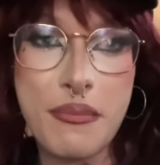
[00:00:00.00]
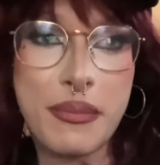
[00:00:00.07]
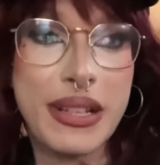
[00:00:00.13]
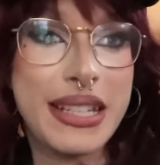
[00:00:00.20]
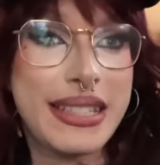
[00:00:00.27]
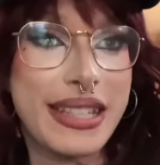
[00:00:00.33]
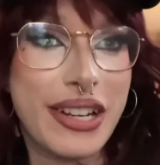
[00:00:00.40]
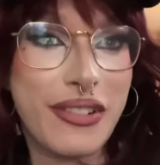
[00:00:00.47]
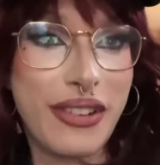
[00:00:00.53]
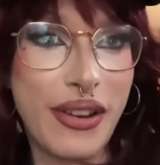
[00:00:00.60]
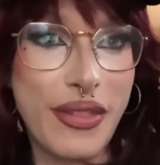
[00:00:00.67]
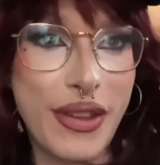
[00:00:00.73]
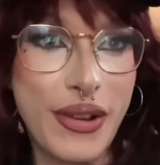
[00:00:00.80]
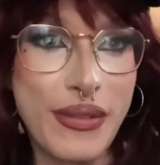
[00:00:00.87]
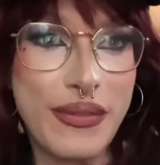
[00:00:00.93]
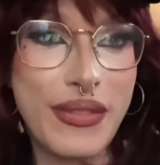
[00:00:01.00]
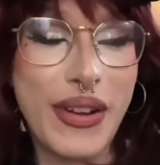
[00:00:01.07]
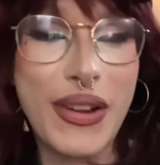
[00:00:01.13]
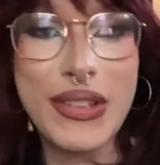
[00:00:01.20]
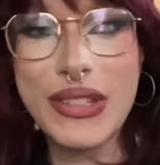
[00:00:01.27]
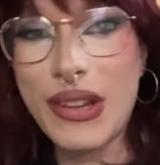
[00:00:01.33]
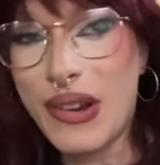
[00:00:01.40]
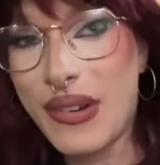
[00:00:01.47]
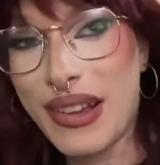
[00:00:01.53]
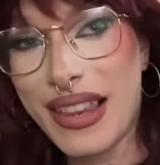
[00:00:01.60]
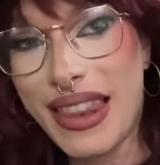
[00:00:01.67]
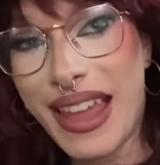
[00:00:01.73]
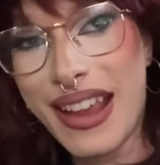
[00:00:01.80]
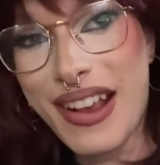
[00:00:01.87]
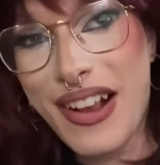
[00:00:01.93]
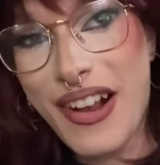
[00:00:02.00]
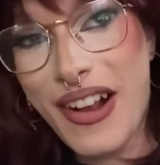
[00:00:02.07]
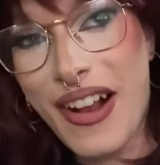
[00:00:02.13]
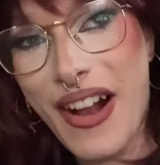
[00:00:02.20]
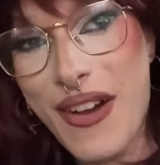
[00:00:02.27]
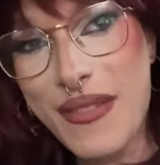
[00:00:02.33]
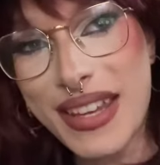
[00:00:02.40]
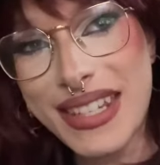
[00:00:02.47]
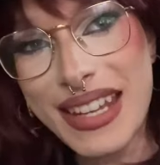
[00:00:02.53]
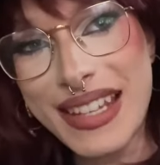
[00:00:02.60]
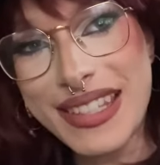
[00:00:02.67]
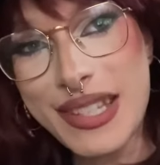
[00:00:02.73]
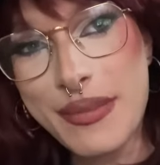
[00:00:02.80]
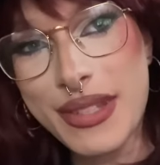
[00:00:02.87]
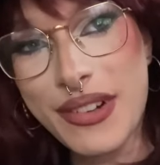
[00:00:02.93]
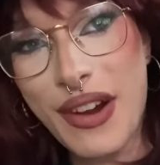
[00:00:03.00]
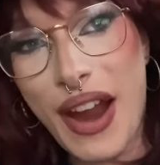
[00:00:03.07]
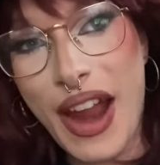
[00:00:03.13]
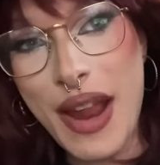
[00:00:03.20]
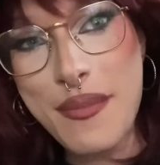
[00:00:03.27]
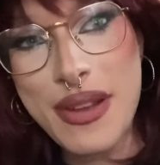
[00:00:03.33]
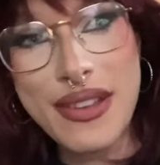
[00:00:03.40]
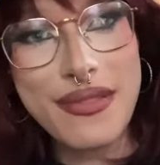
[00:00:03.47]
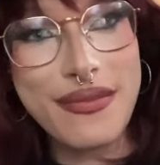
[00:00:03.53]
Please stick around though. Also, like, comment, and subscribe.